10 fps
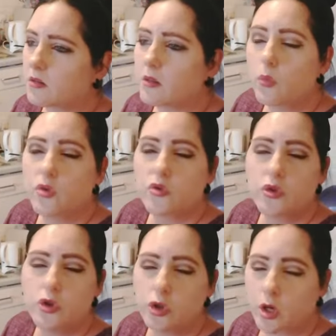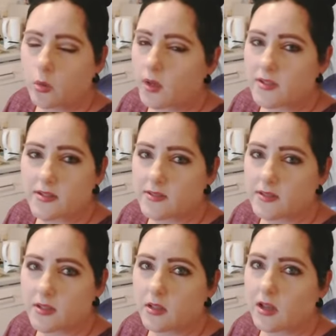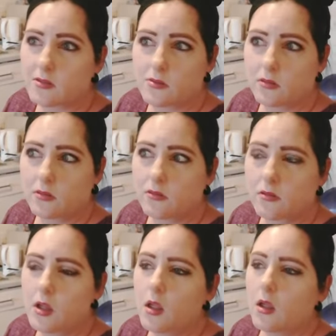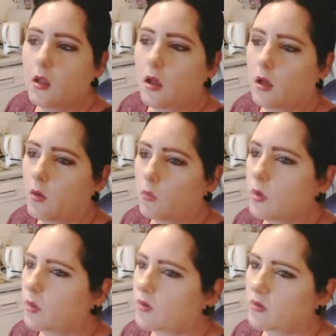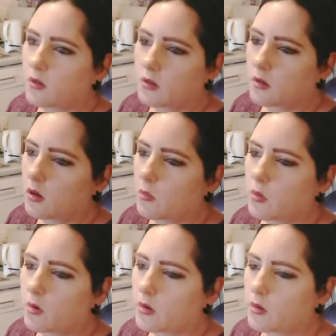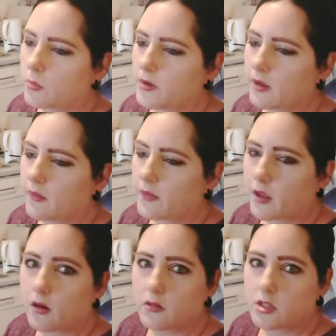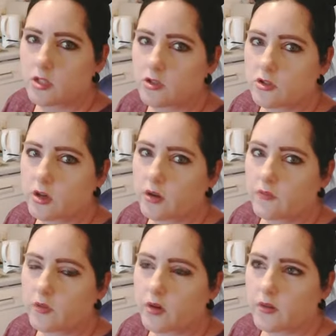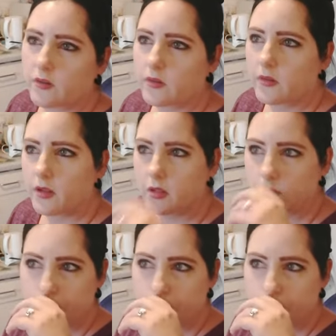There was nowhere to sit at all. We wasn't going to go walking up and down the carriages to try and find a seat.